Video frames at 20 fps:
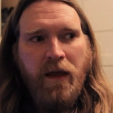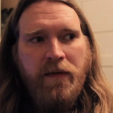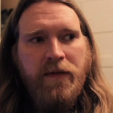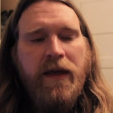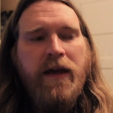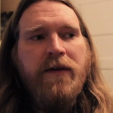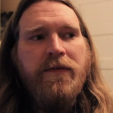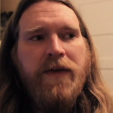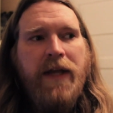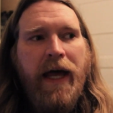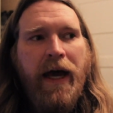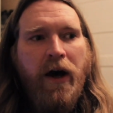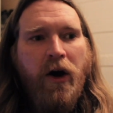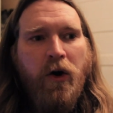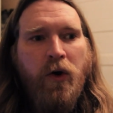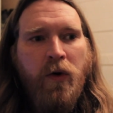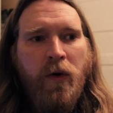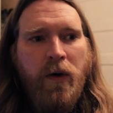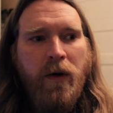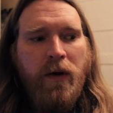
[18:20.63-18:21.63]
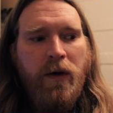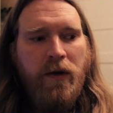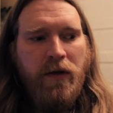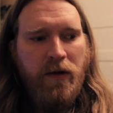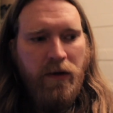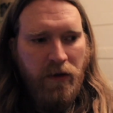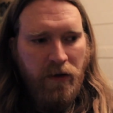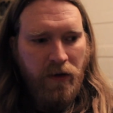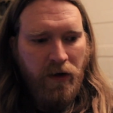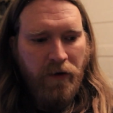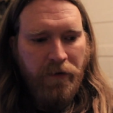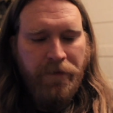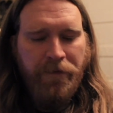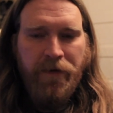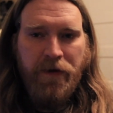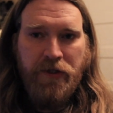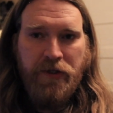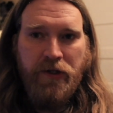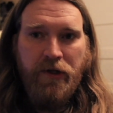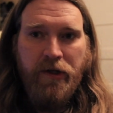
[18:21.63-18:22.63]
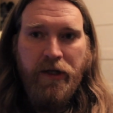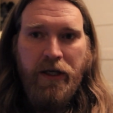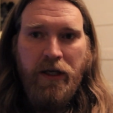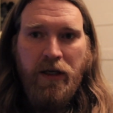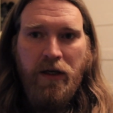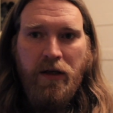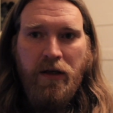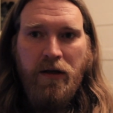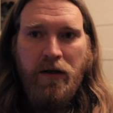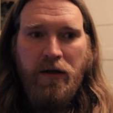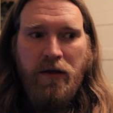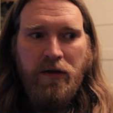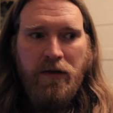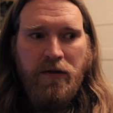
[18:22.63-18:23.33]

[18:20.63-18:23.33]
they have now officially